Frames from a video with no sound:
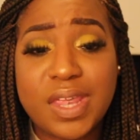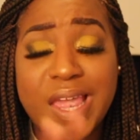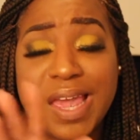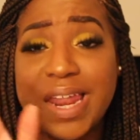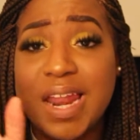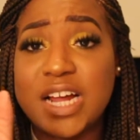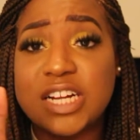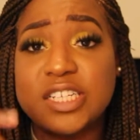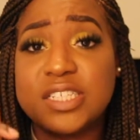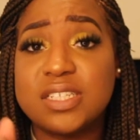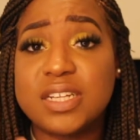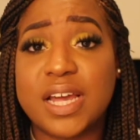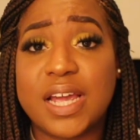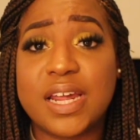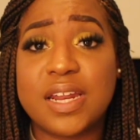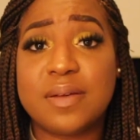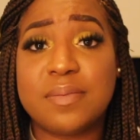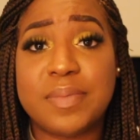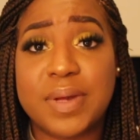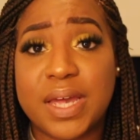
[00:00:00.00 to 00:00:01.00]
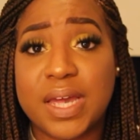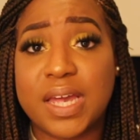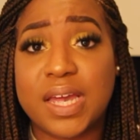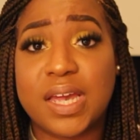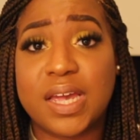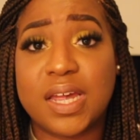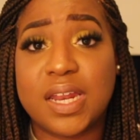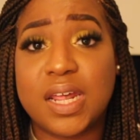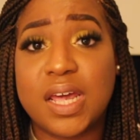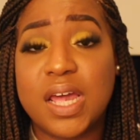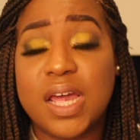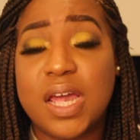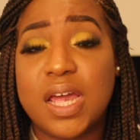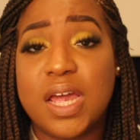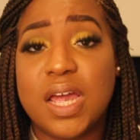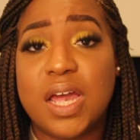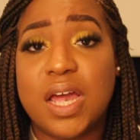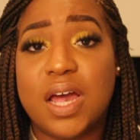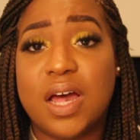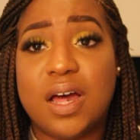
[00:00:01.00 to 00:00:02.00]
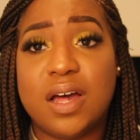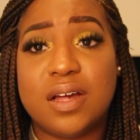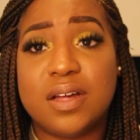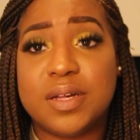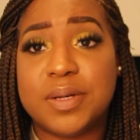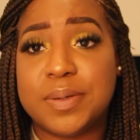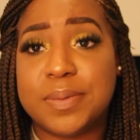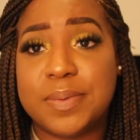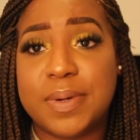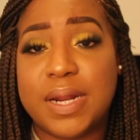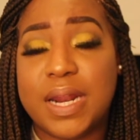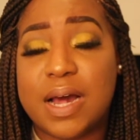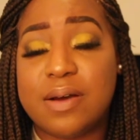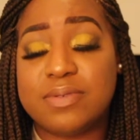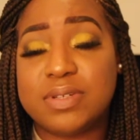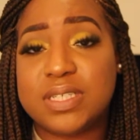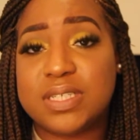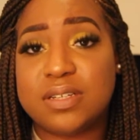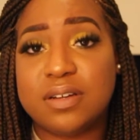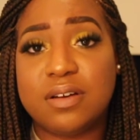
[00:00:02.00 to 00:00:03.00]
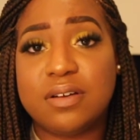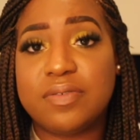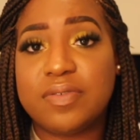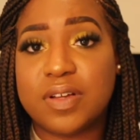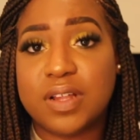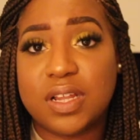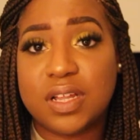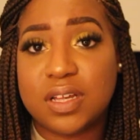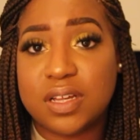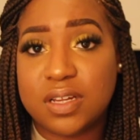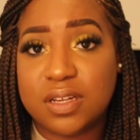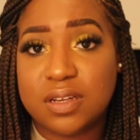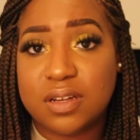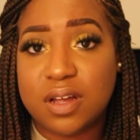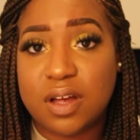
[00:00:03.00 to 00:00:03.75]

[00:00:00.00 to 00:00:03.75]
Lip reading: and I just laid in bed, and I was still feeling